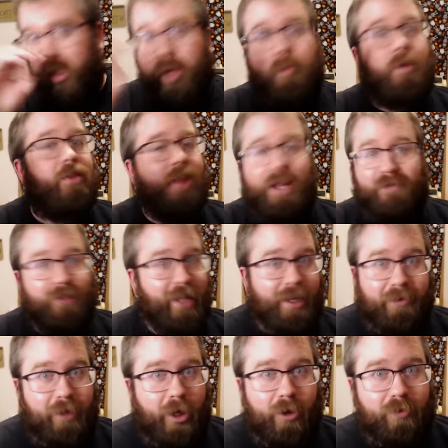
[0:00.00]
but thankfully,
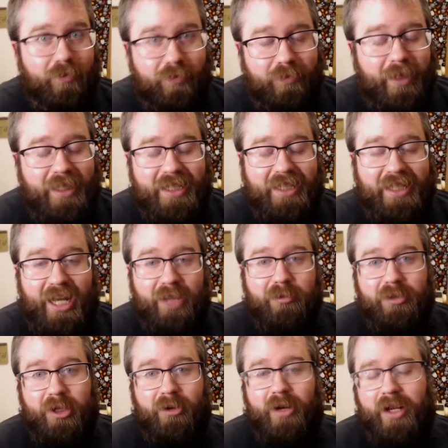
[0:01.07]
you know, Ben ten thousand was
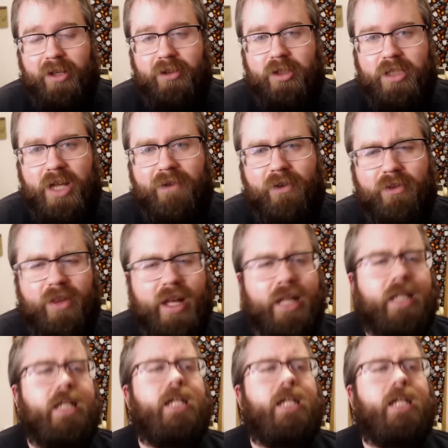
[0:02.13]
there to save everything.